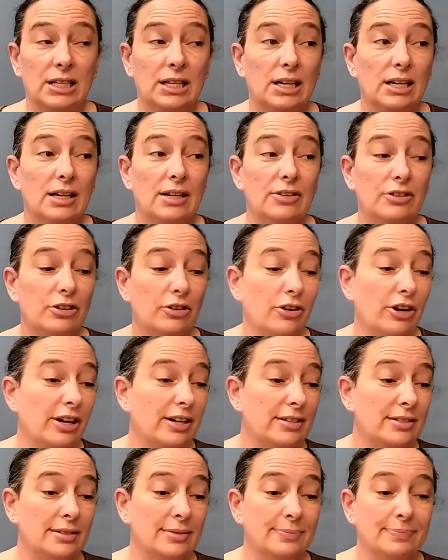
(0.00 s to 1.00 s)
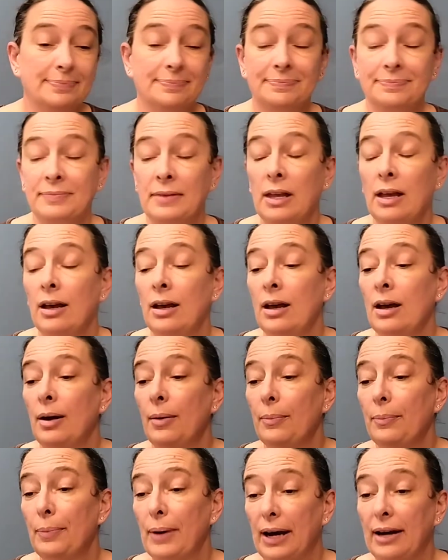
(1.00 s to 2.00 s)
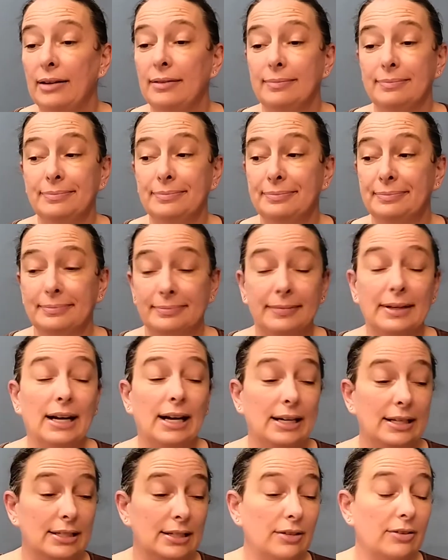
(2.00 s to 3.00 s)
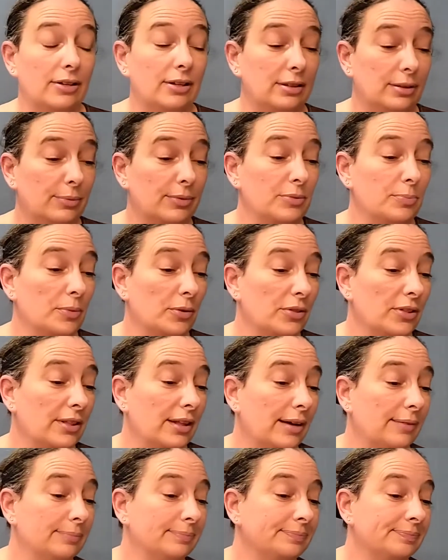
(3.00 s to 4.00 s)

I don't know, guys. But I can tell you there was more than that.